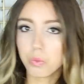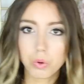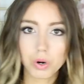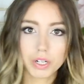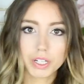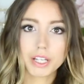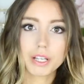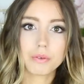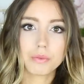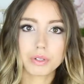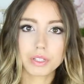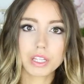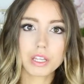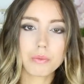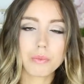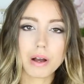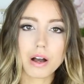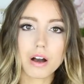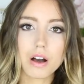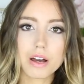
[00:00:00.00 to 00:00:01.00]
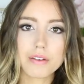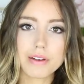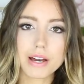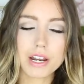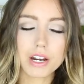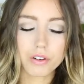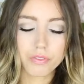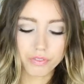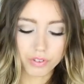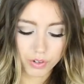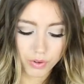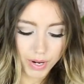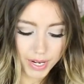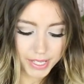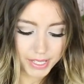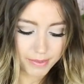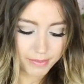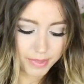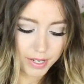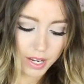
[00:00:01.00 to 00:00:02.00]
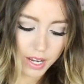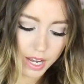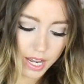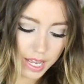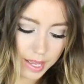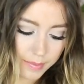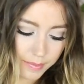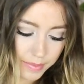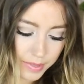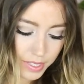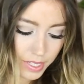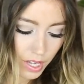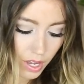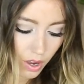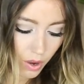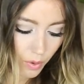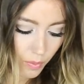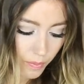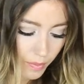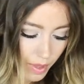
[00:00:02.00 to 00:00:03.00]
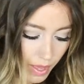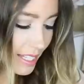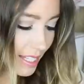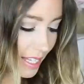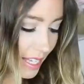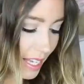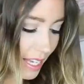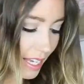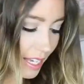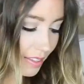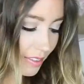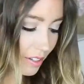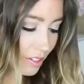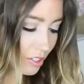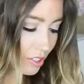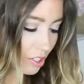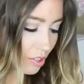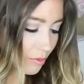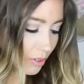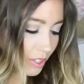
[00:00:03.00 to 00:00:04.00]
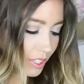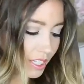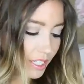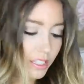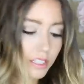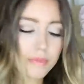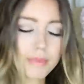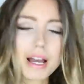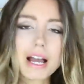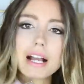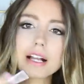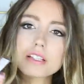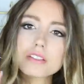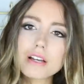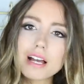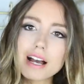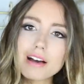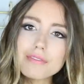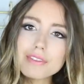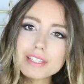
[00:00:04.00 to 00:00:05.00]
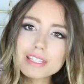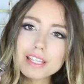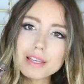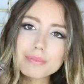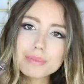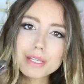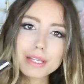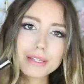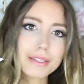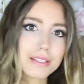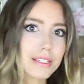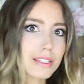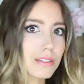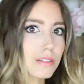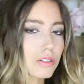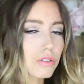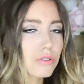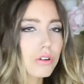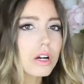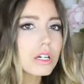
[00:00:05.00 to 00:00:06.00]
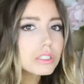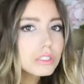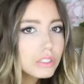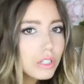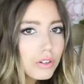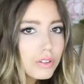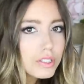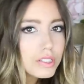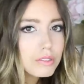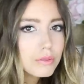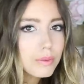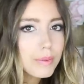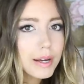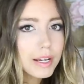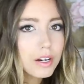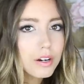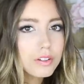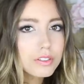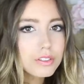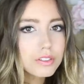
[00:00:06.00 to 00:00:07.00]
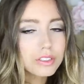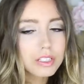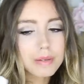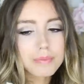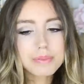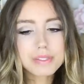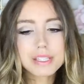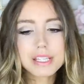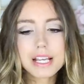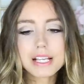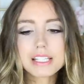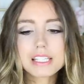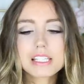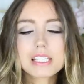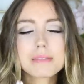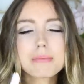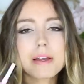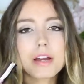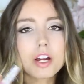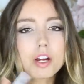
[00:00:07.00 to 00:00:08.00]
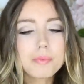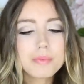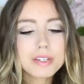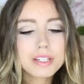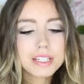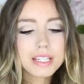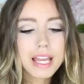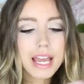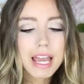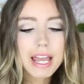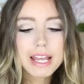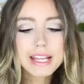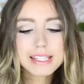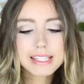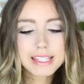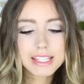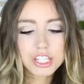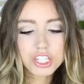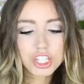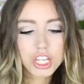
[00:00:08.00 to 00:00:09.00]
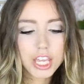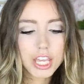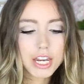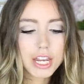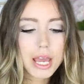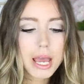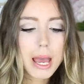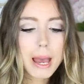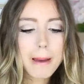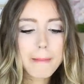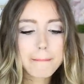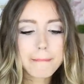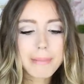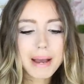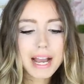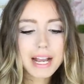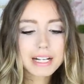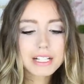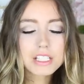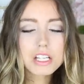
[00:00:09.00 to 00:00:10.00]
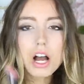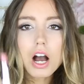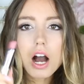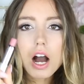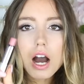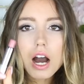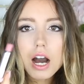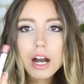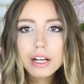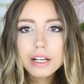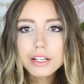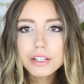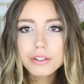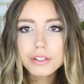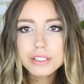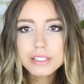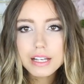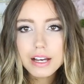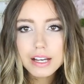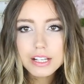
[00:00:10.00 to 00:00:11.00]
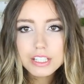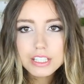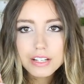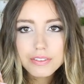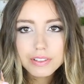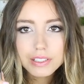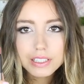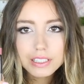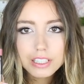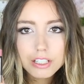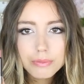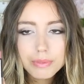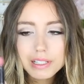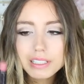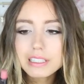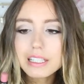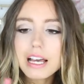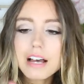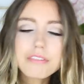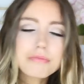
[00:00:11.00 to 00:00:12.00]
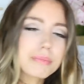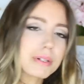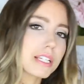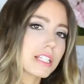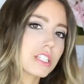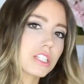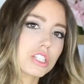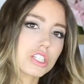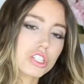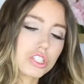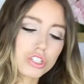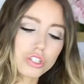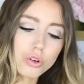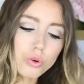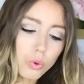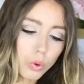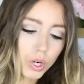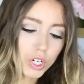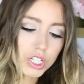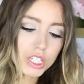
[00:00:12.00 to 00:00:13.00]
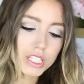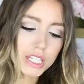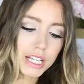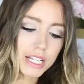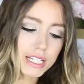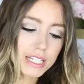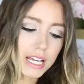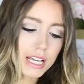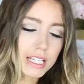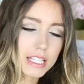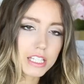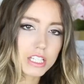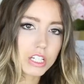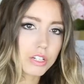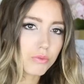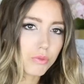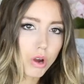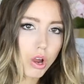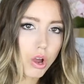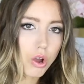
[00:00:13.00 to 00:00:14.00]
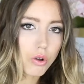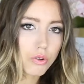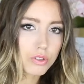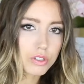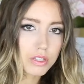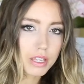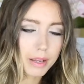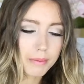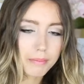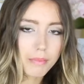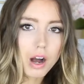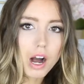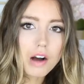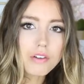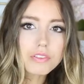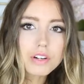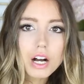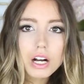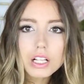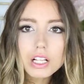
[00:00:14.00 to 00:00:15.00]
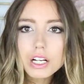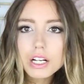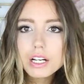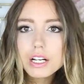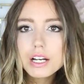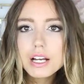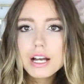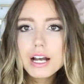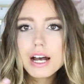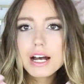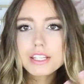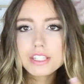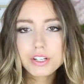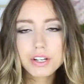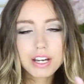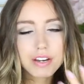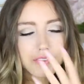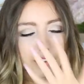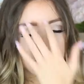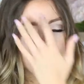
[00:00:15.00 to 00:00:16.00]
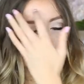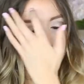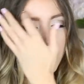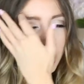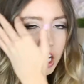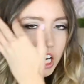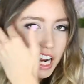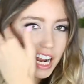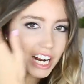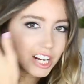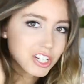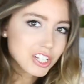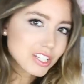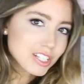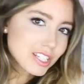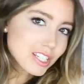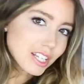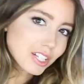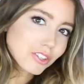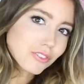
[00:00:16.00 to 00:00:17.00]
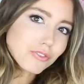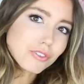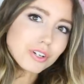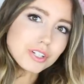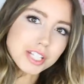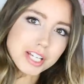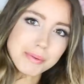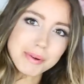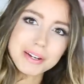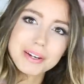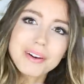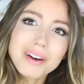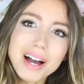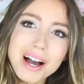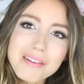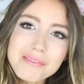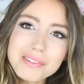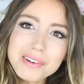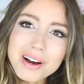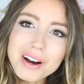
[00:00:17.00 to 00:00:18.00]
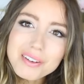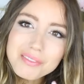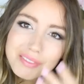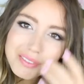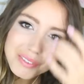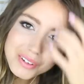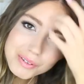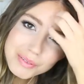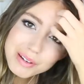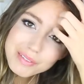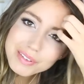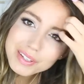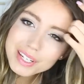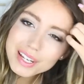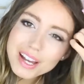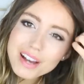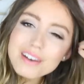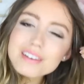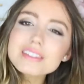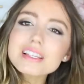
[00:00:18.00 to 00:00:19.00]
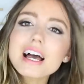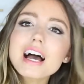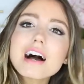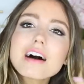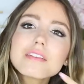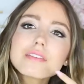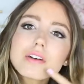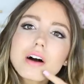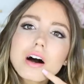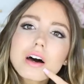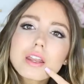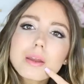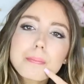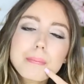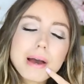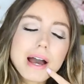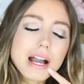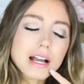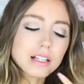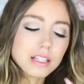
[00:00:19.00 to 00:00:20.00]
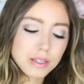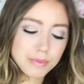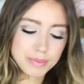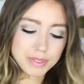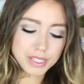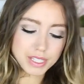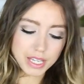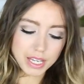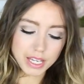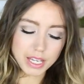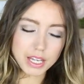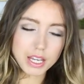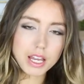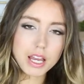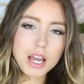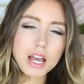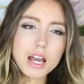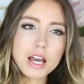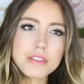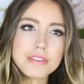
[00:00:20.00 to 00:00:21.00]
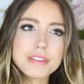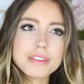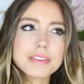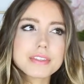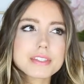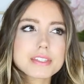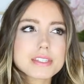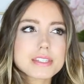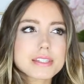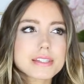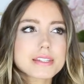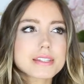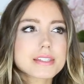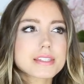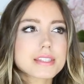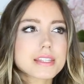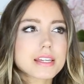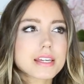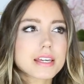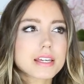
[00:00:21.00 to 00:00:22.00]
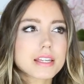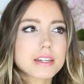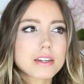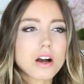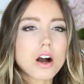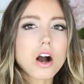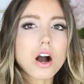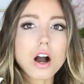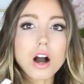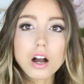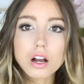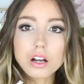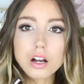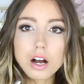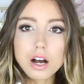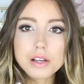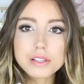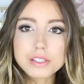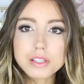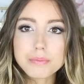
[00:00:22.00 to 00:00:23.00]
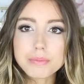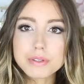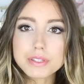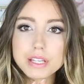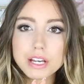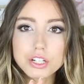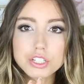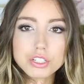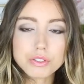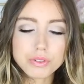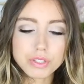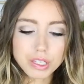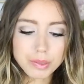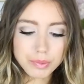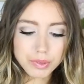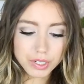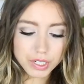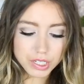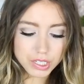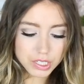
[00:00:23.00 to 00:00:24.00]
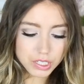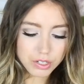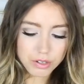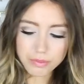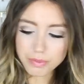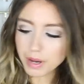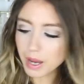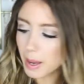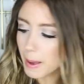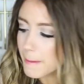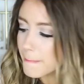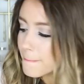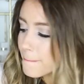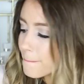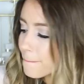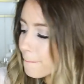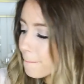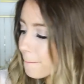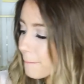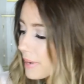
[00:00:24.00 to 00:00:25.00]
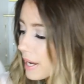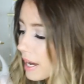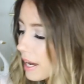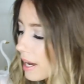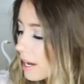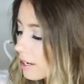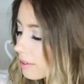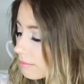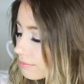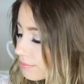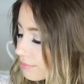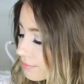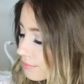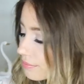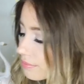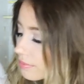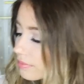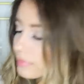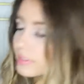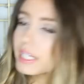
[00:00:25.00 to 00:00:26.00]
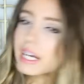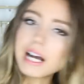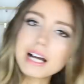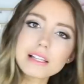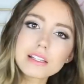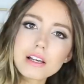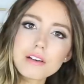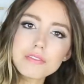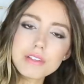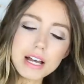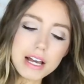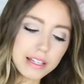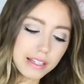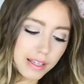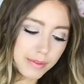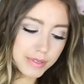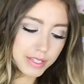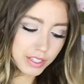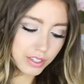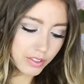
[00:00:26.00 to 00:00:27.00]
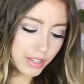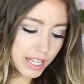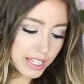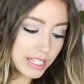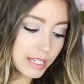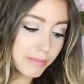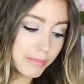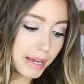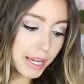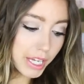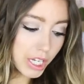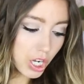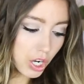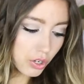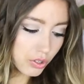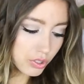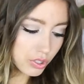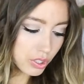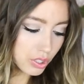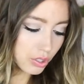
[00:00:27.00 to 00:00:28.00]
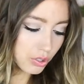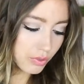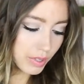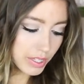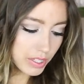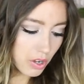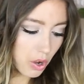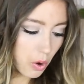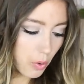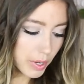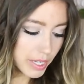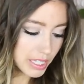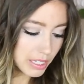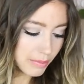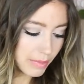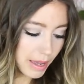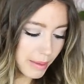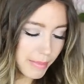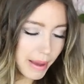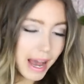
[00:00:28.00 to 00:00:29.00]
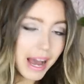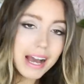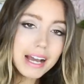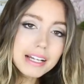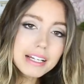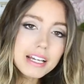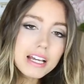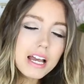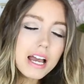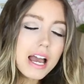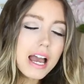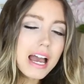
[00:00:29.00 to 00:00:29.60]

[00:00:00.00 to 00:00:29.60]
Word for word: working really well. I've had it for quite some time. So seeing there's two more things in the bag. So I have this lipstick. This you guys know this is one of my go-to lipsticks. This is by Urban Decay. It's in the shade Backtalk. You can tell I just have a little bit left, but it's just the gorgeous like dusty rose, like mauve color. It's like your everyday color. Actually, this is like the first time I don't have it on for one of my videos. I have on a MAC lipstick. I think this is in Hot Gossip. It's actually really pretty too, but um, yeah, I love that lipstick. So that's like my go-to. That's always in my bag.